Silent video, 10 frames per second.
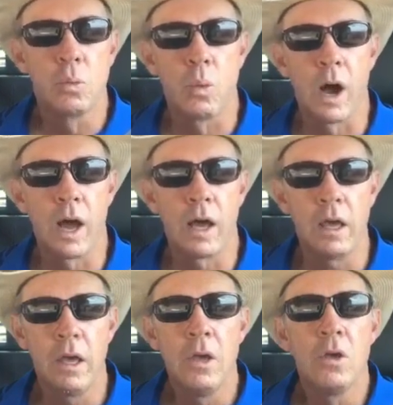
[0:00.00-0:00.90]

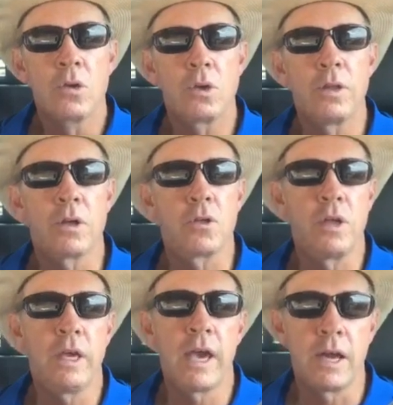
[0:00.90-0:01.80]
Why? So they'll
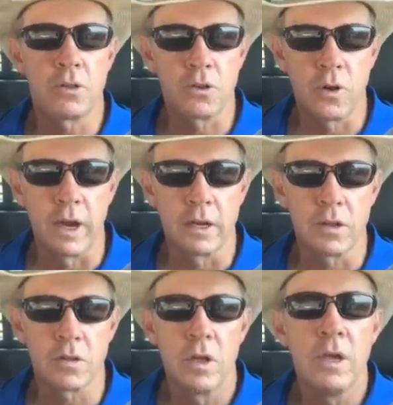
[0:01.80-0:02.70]
seek out
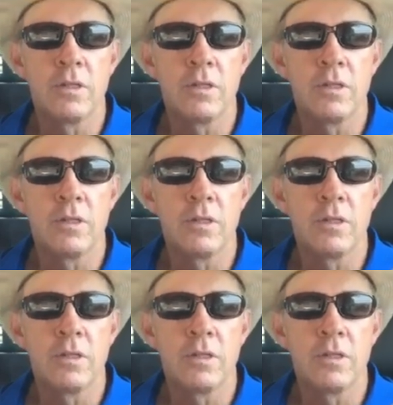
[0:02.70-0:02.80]
straightness.